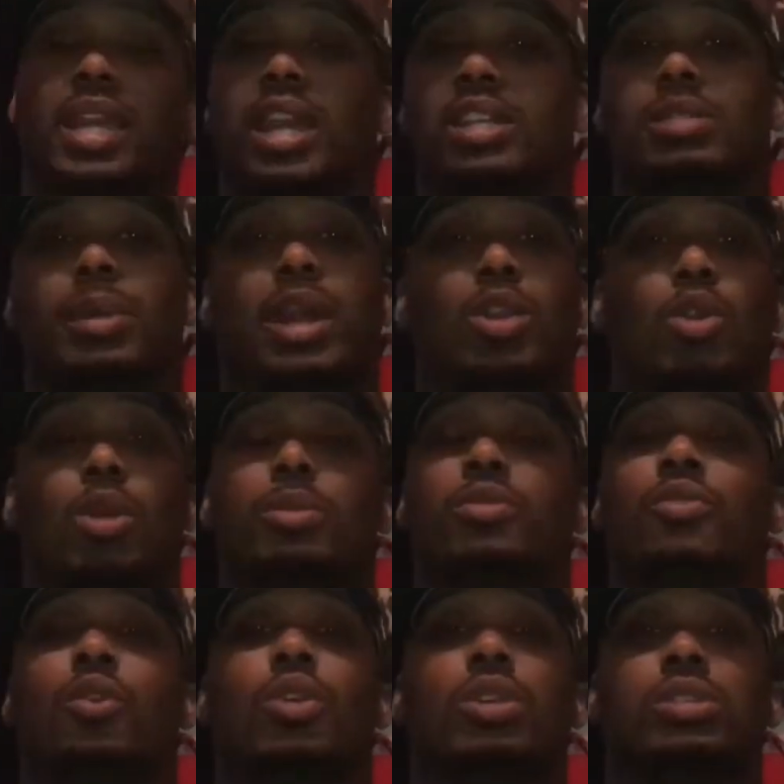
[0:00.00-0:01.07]
cares about Kobe
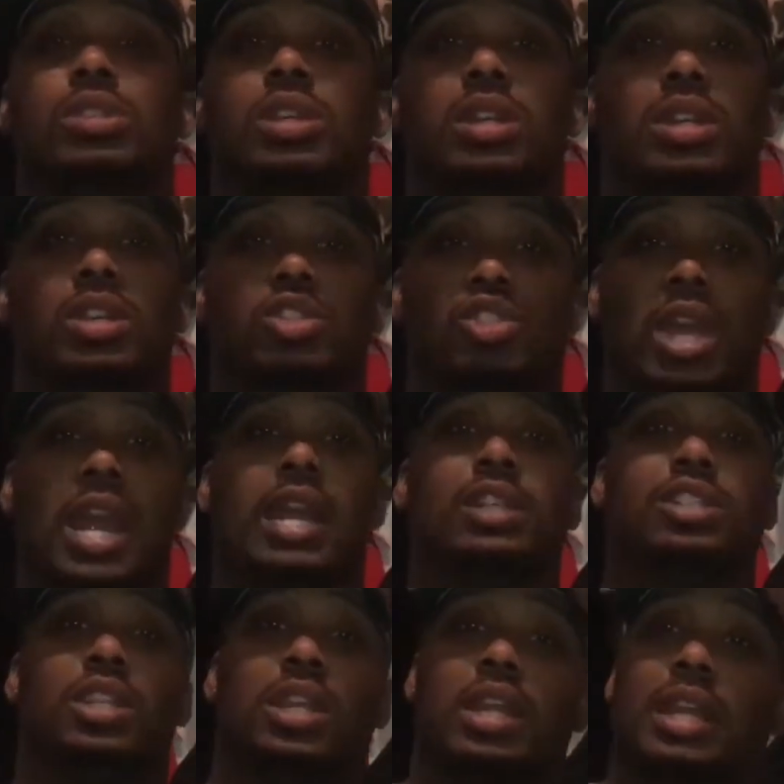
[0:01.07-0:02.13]
fours.
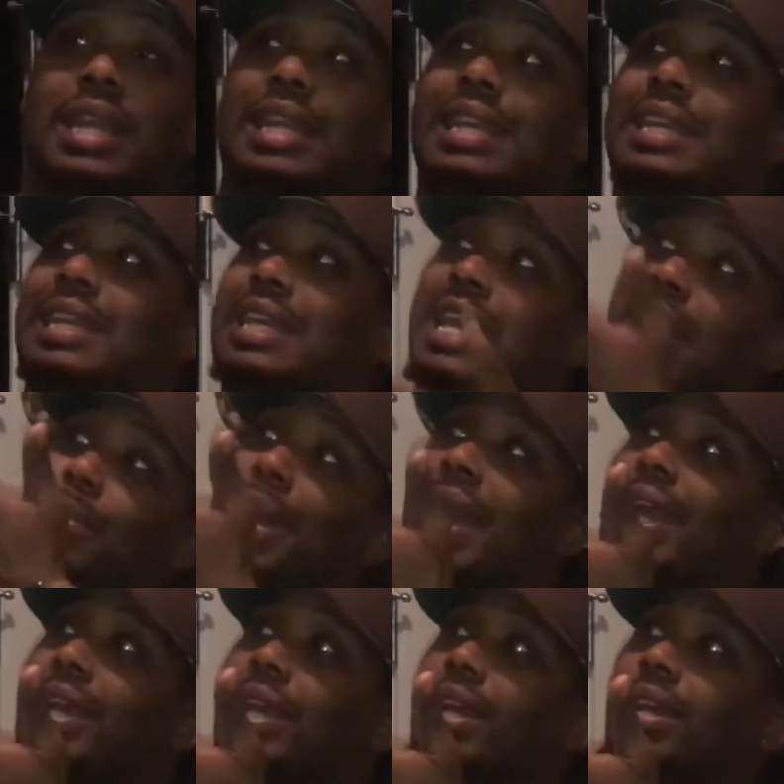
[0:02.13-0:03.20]
Trash. Get them
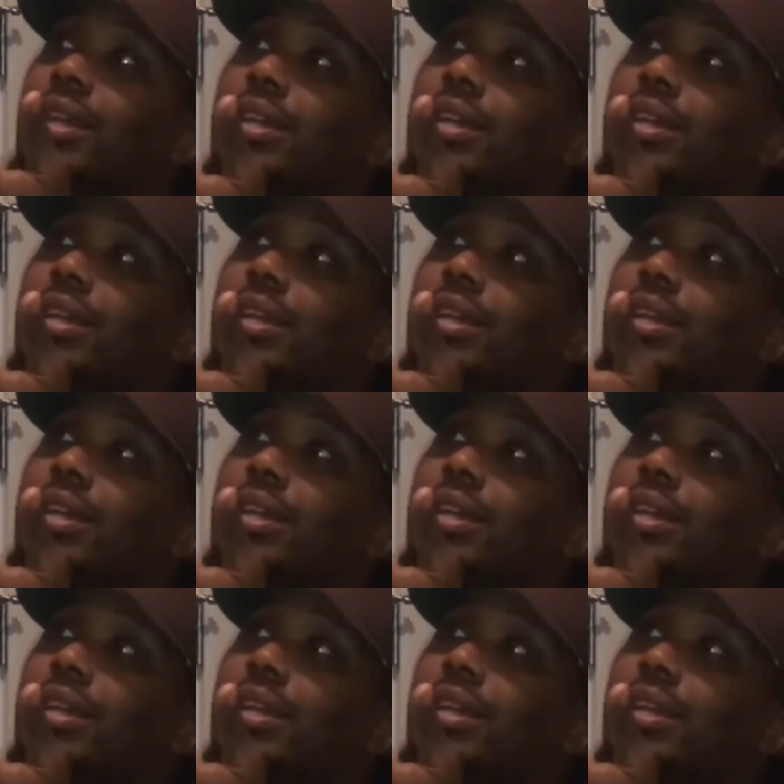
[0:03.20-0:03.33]
out of here.